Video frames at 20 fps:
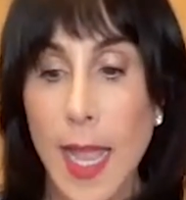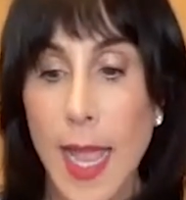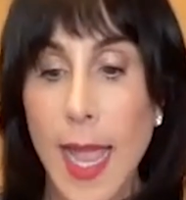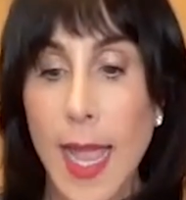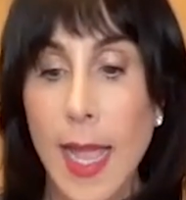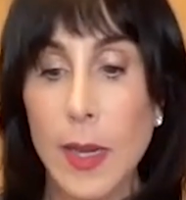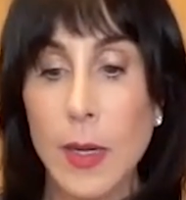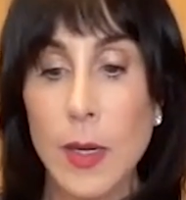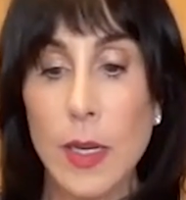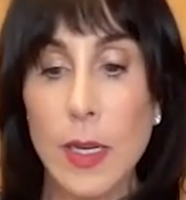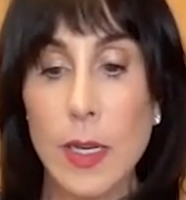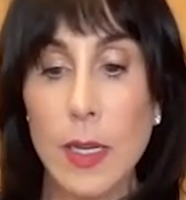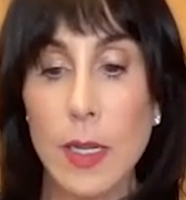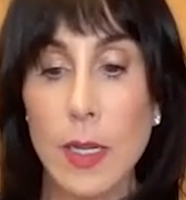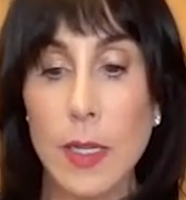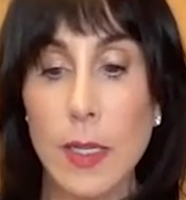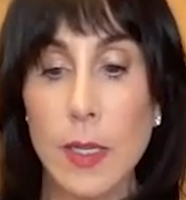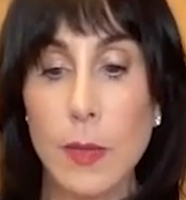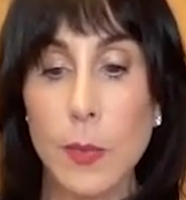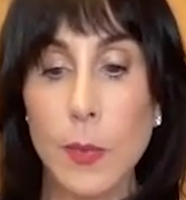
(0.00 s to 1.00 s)
And
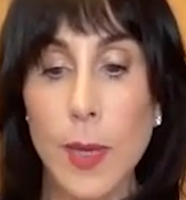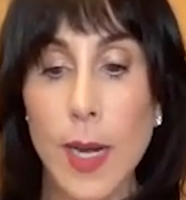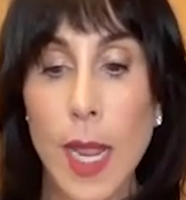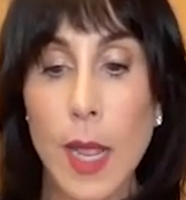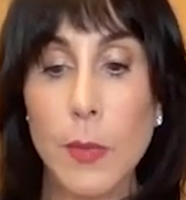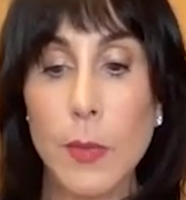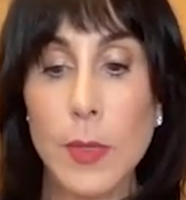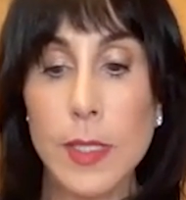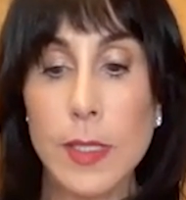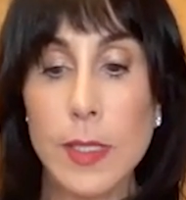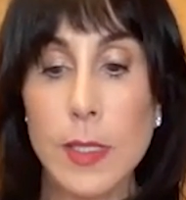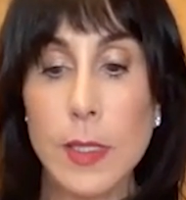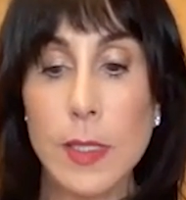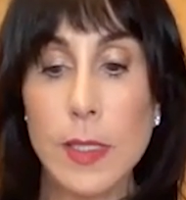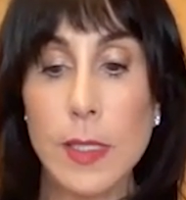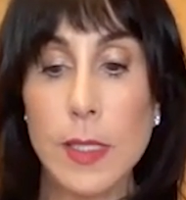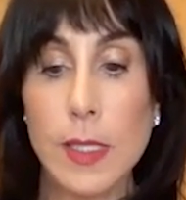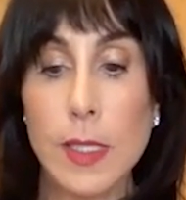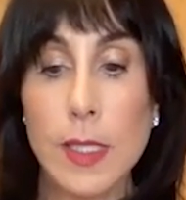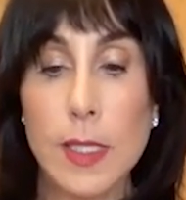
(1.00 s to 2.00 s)
when I
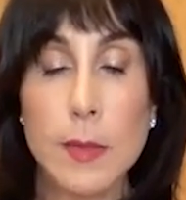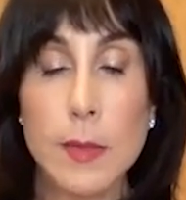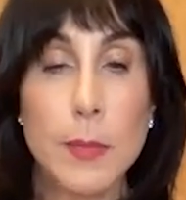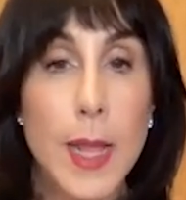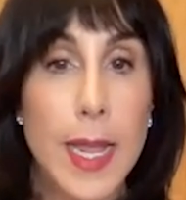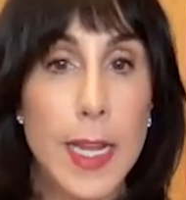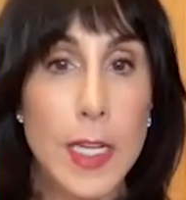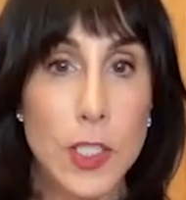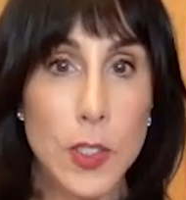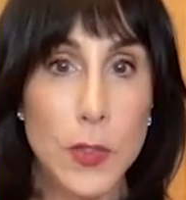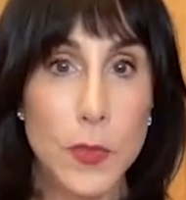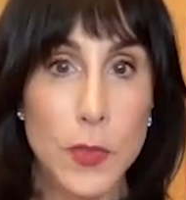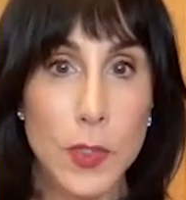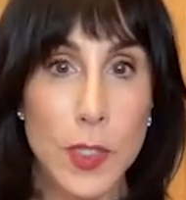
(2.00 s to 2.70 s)
was inpatient